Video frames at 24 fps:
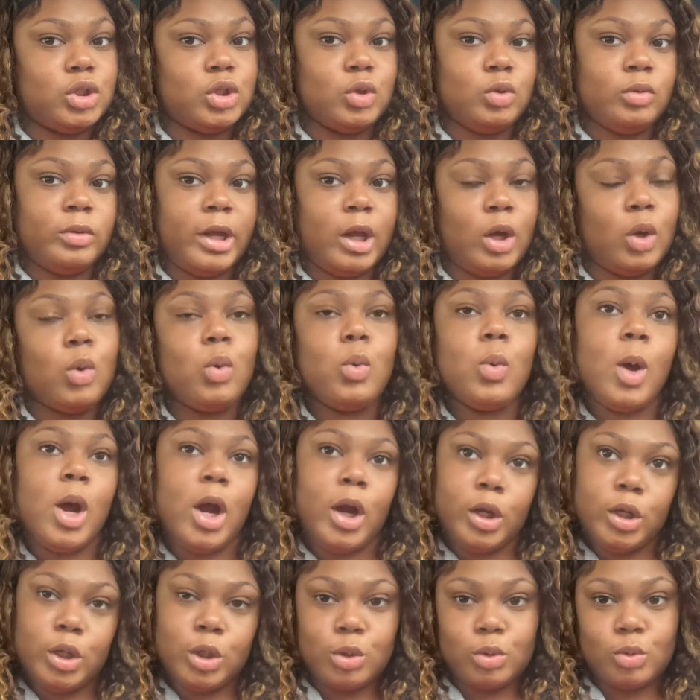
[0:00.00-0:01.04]
you. Like, who
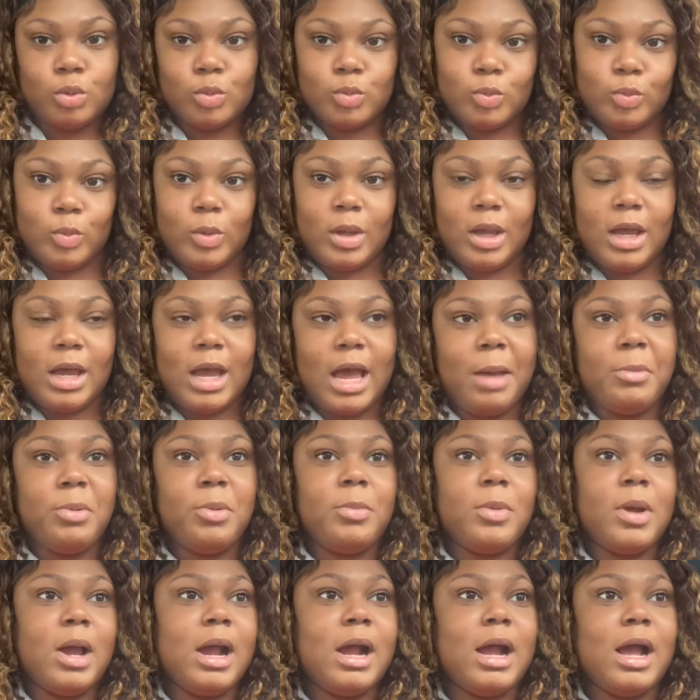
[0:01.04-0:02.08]
are you? I
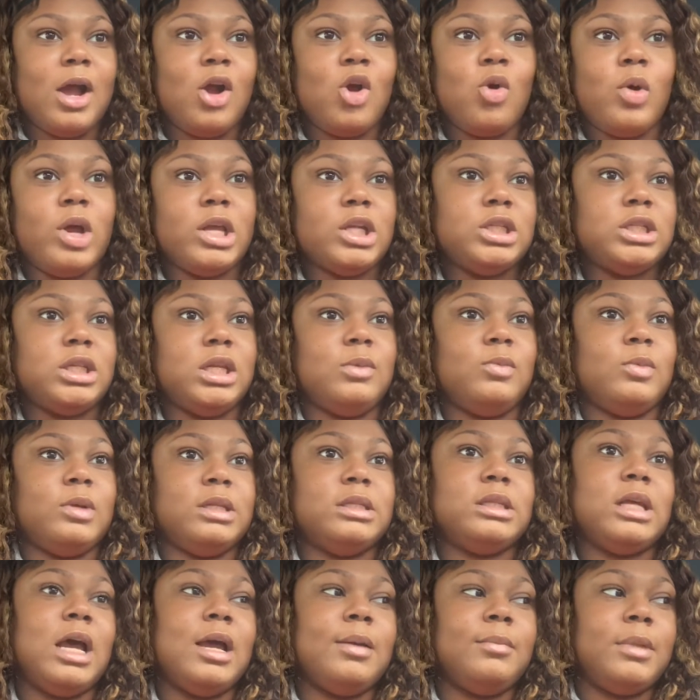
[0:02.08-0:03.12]
remember I got questioned one
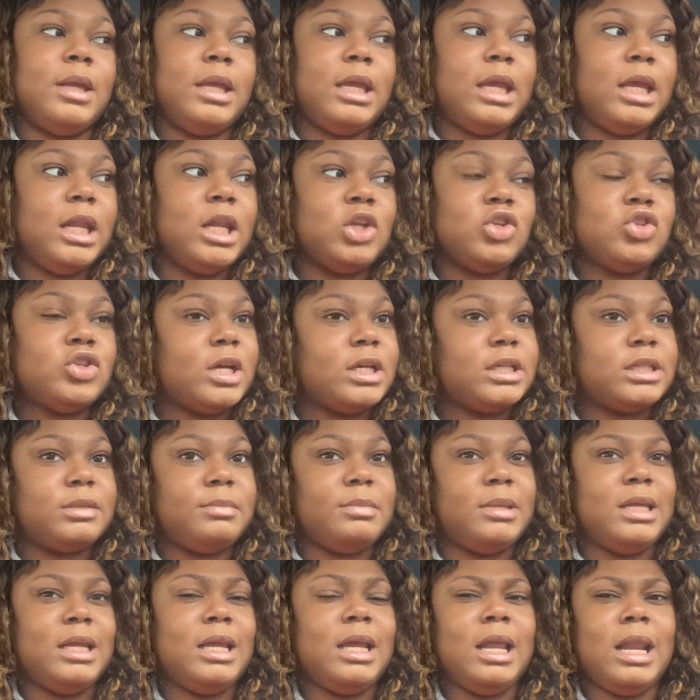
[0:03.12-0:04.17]
time, like, he didn't trust
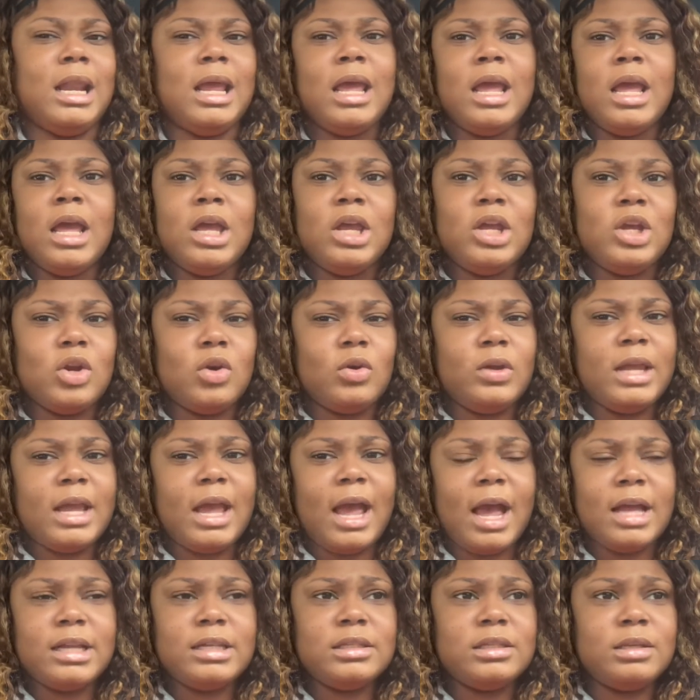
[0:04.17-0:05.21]
me, and you know, he
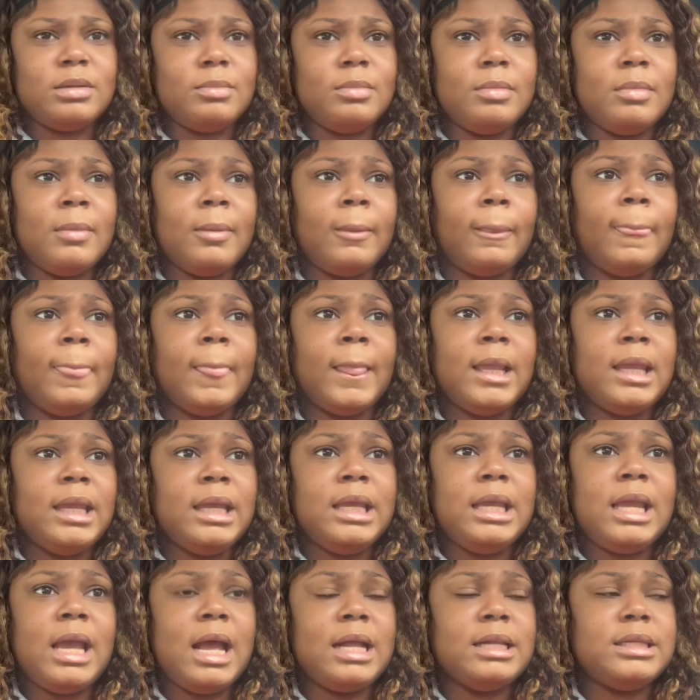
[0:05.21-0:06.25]
had some
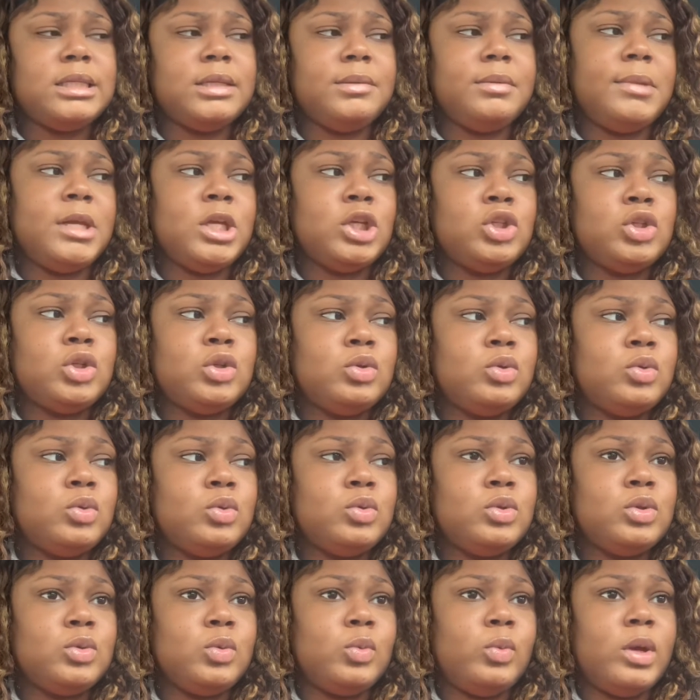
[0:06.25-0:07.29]

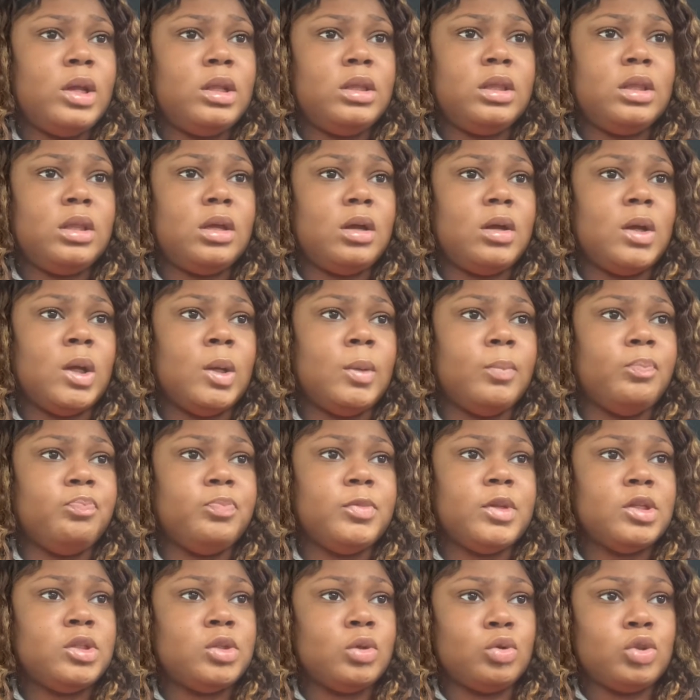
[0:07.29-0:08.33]
issues with
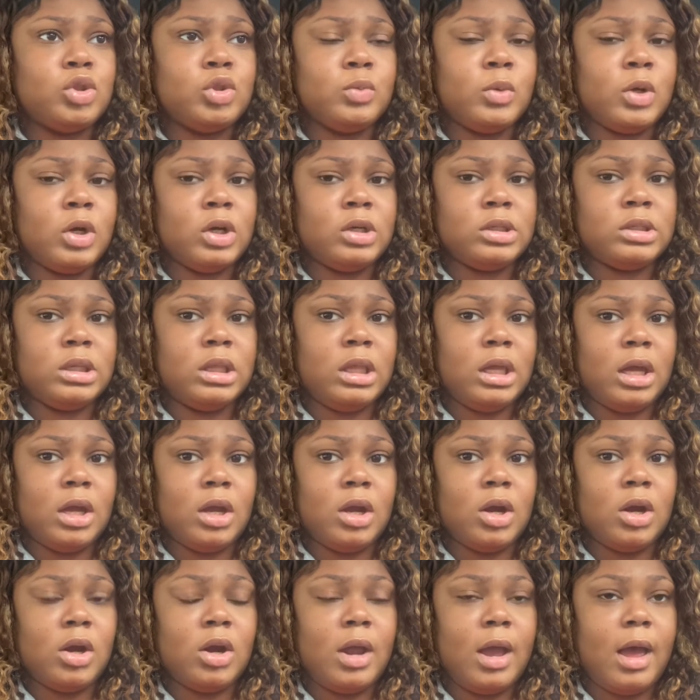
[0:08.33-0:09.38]
the social workers
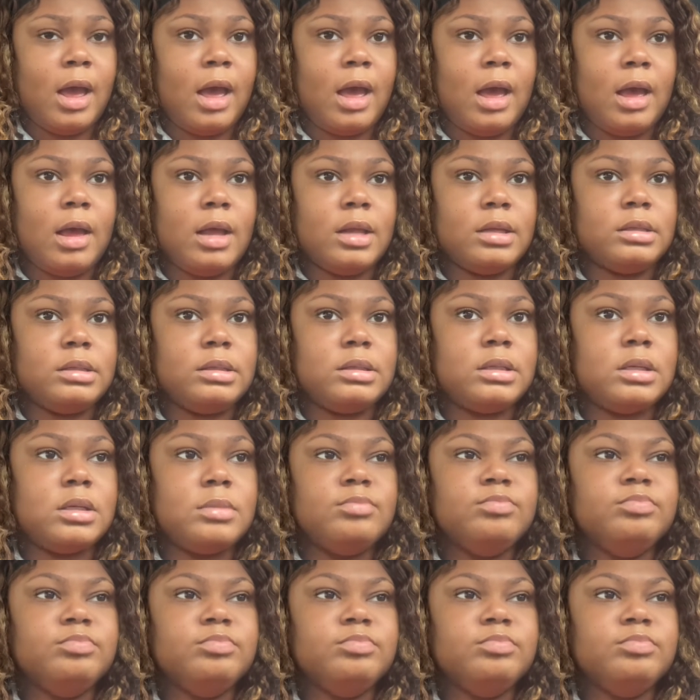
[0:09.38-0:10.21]
there at